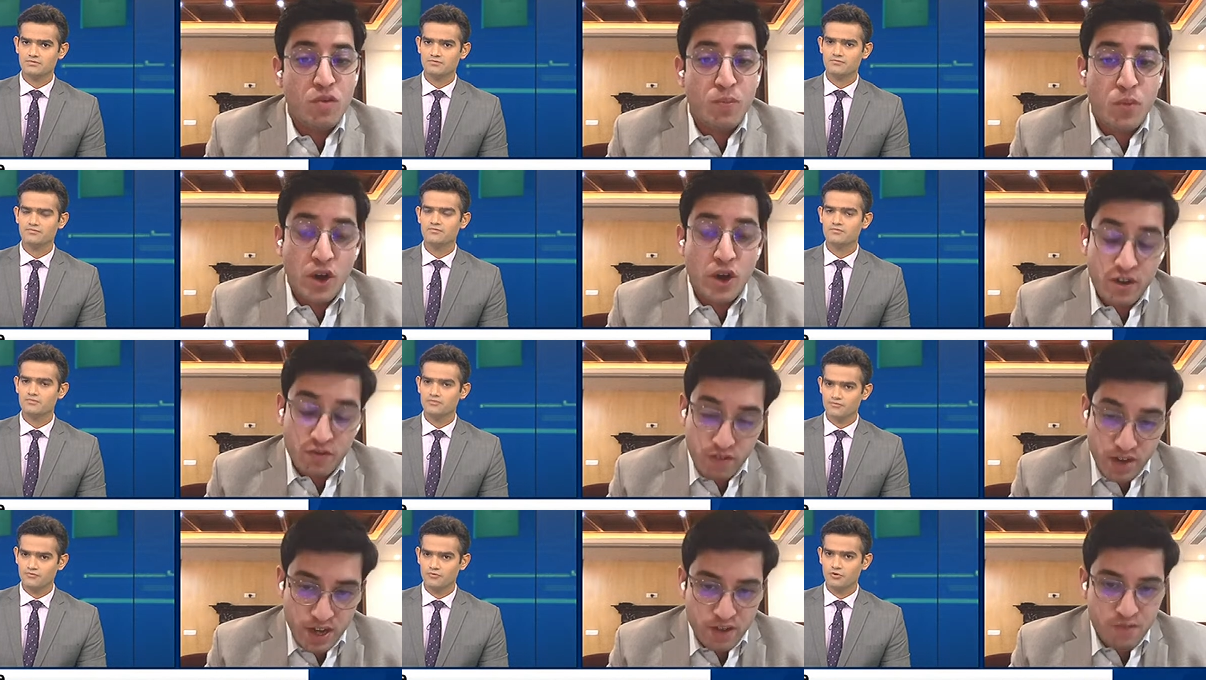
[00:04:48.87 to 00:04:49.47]
Speaker 1: four
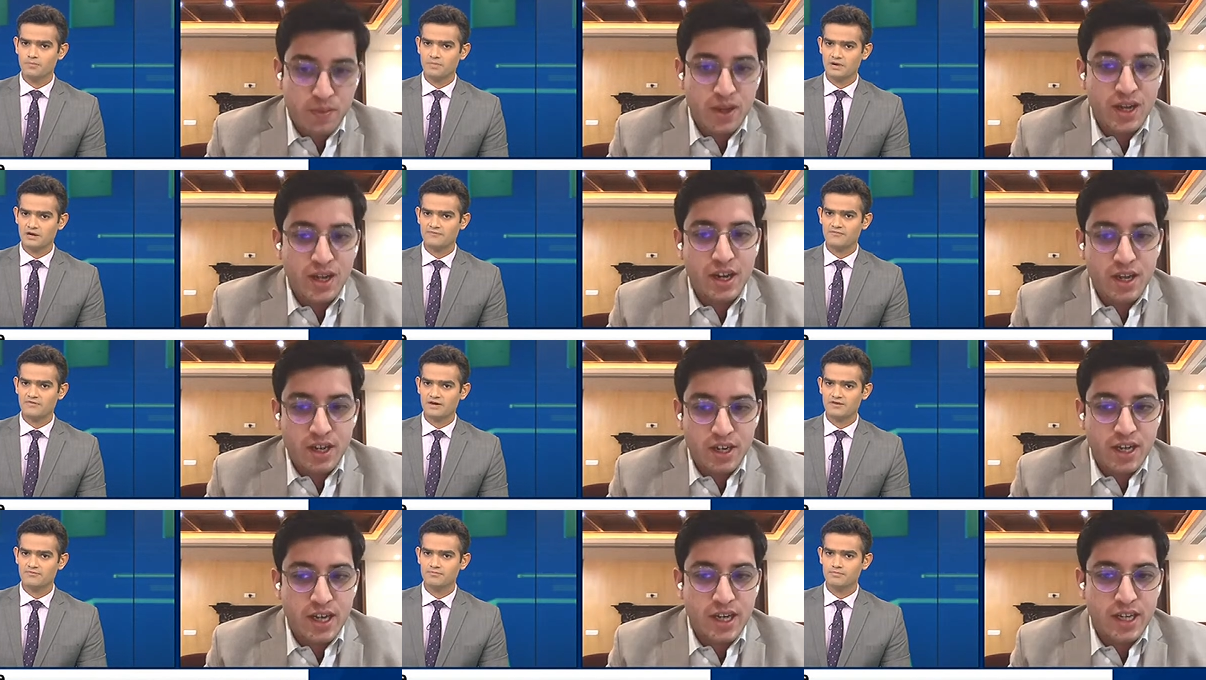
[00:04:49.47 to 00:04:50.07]
point five, 4
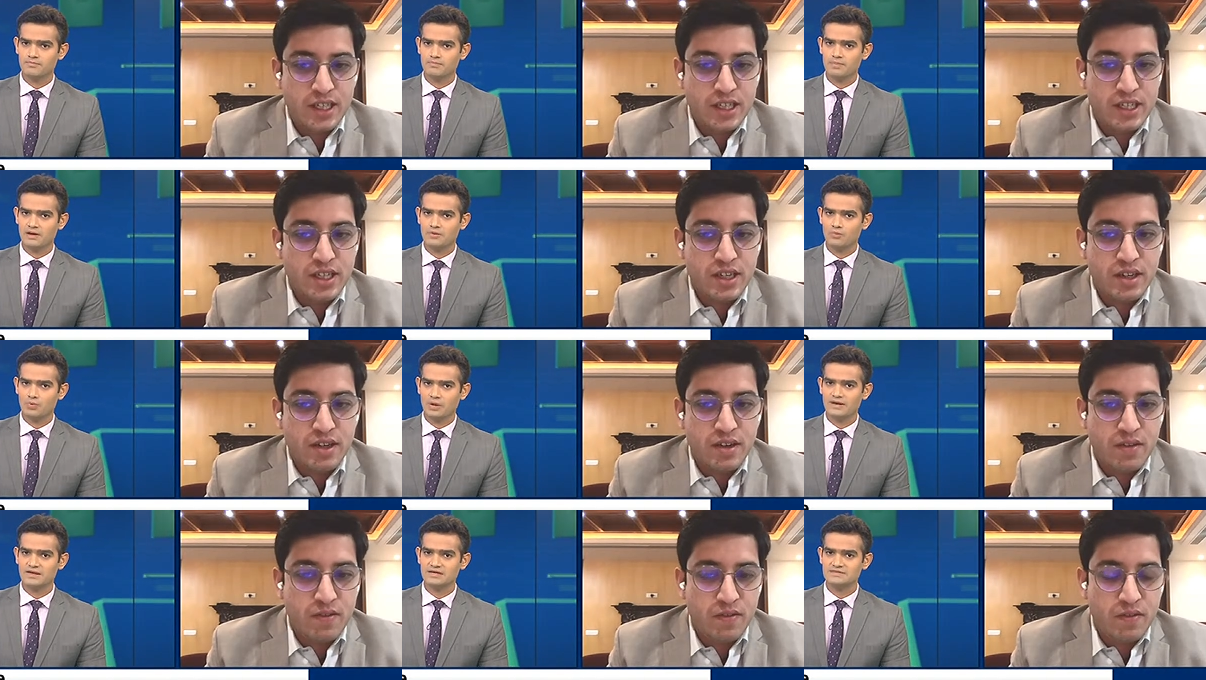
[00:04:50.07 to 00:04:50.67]
.5 million tons, by
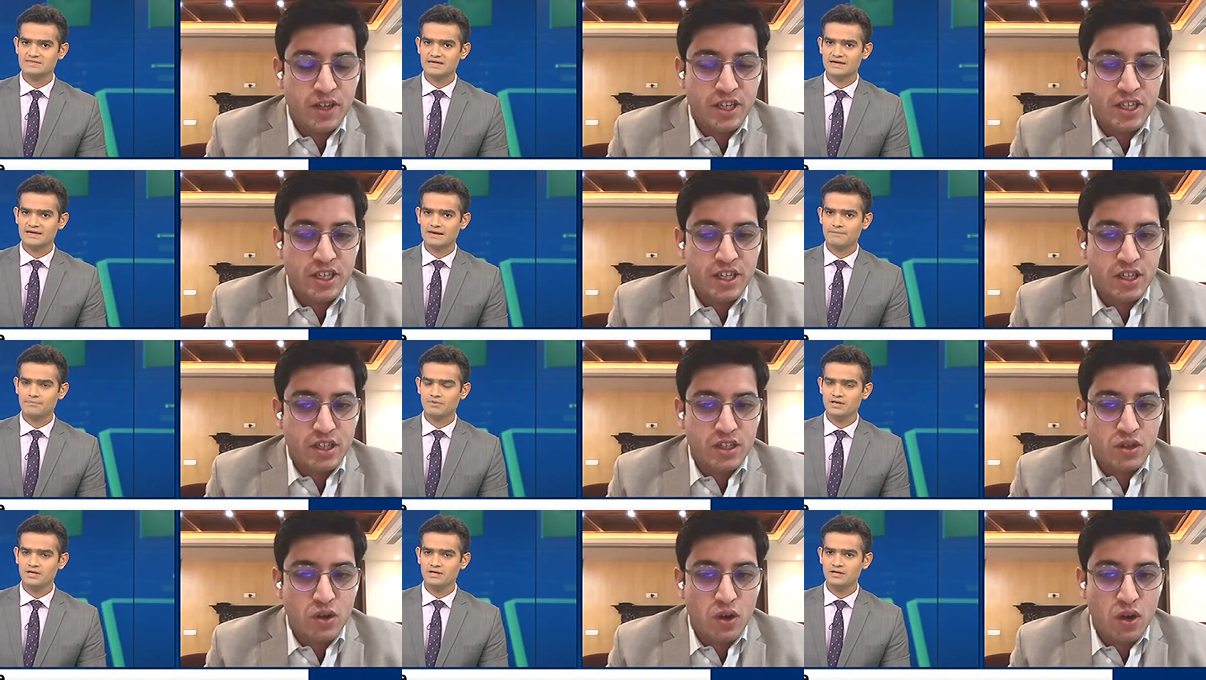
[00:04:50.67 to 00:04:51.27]
when does that
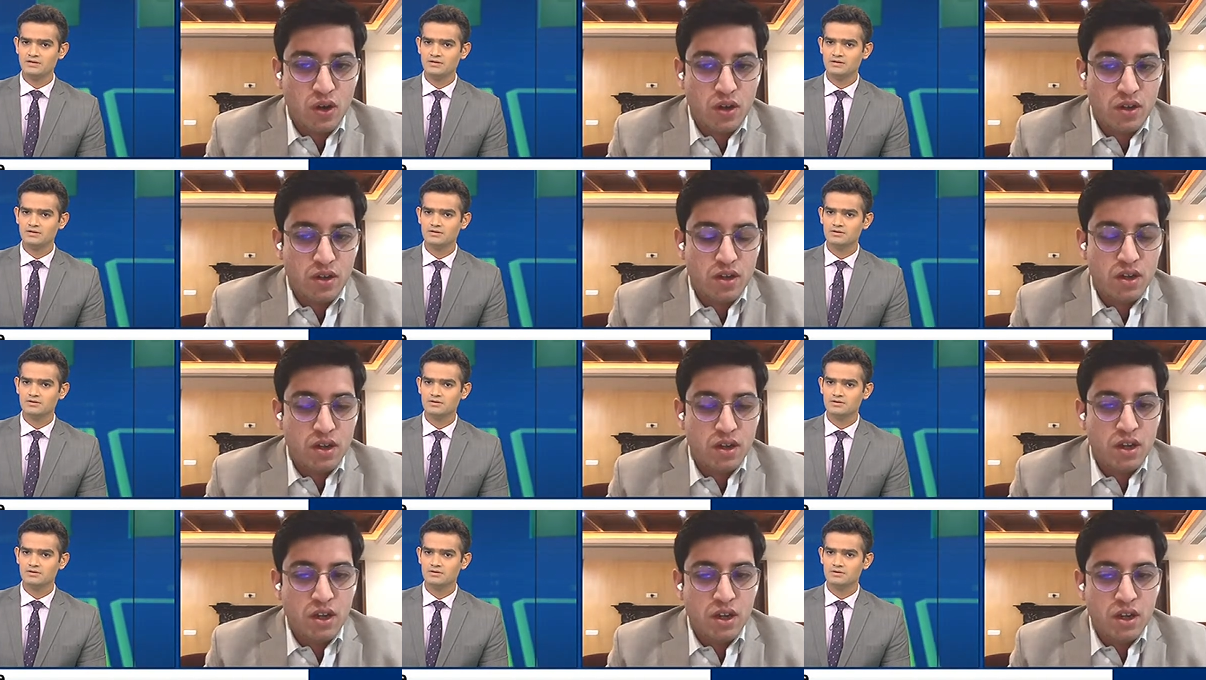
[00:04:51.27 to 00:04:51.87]
happen? Is,
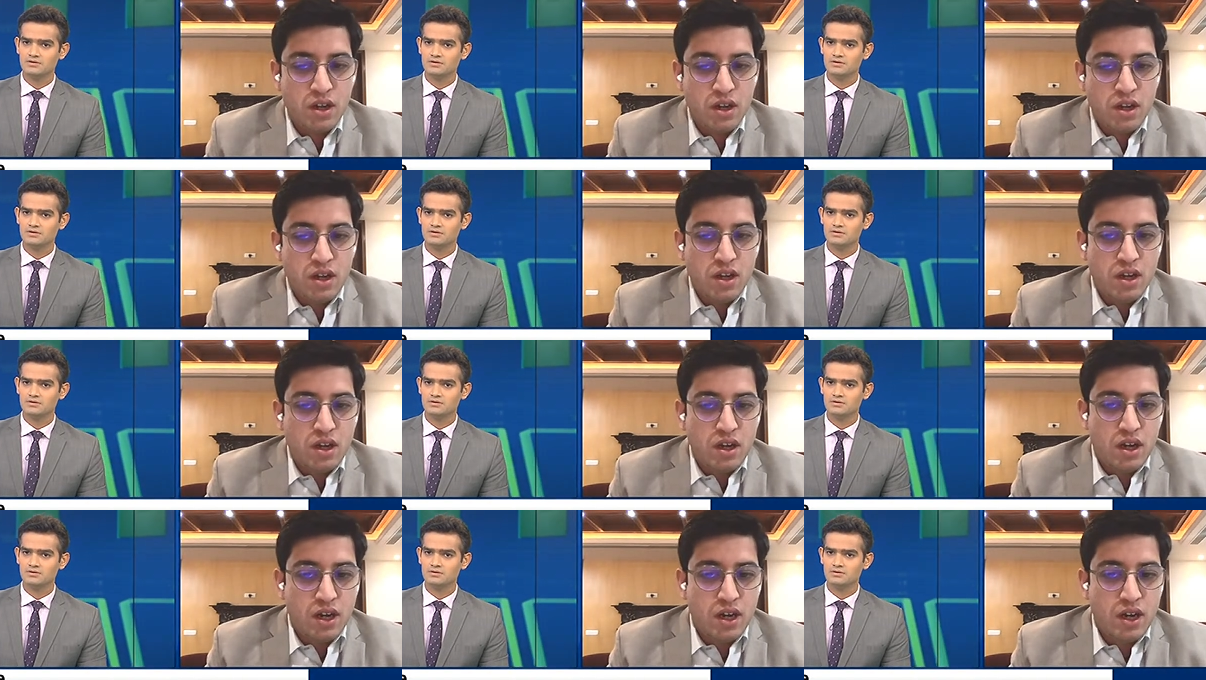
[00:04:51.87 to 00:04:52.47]

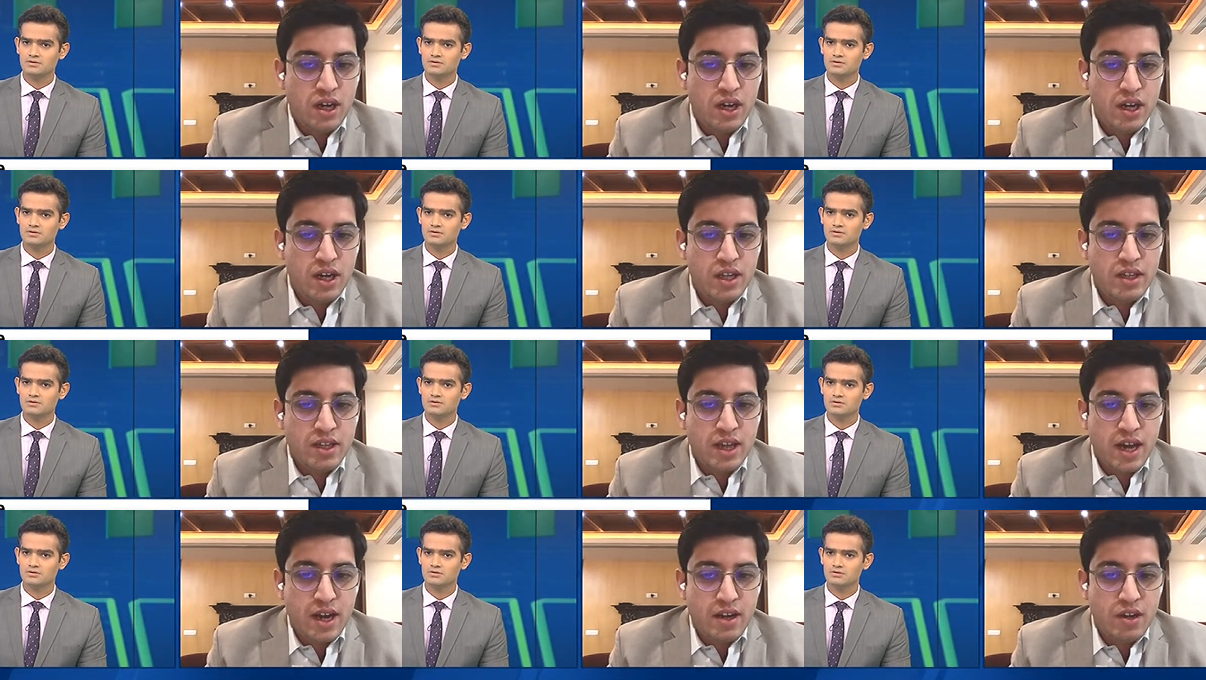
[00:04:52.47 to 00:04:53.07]

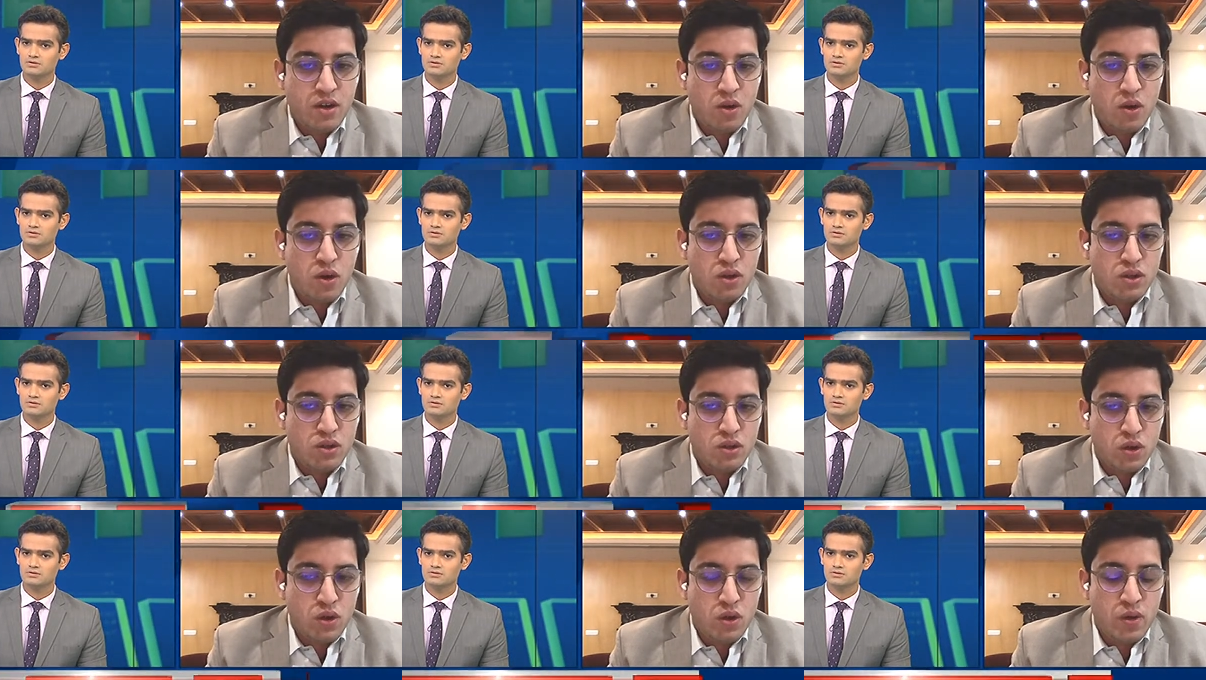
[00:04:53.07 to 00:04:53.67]
uh, that
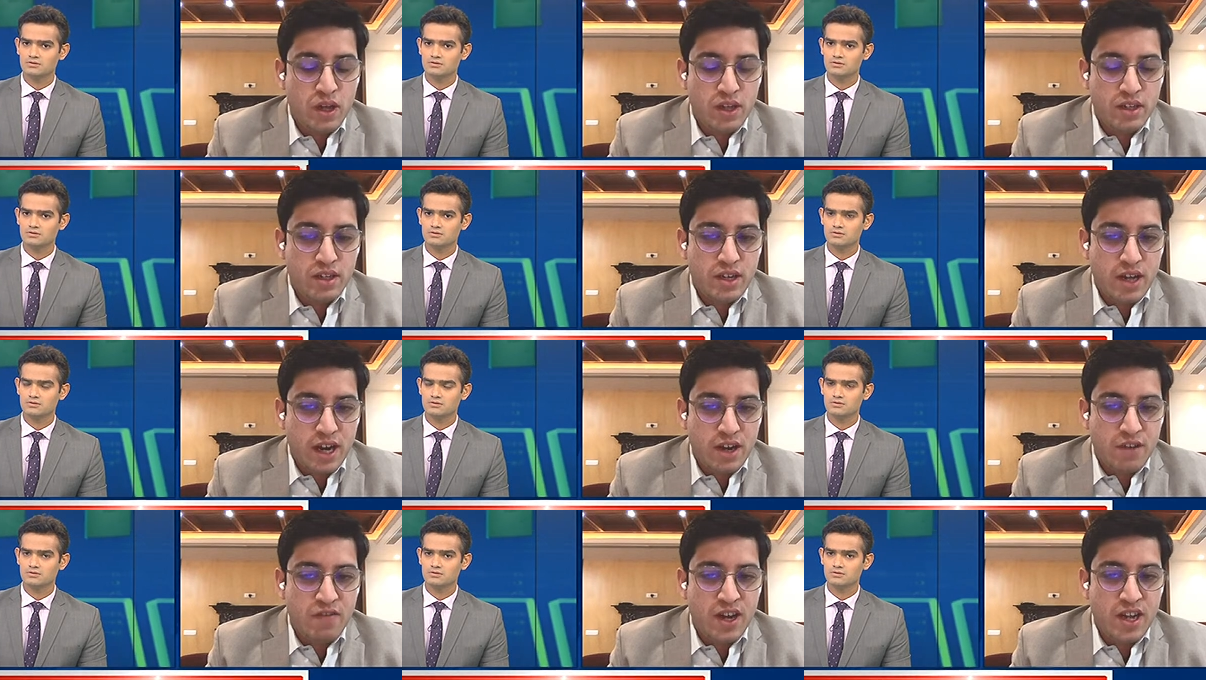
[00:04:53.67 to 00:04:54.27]
also is in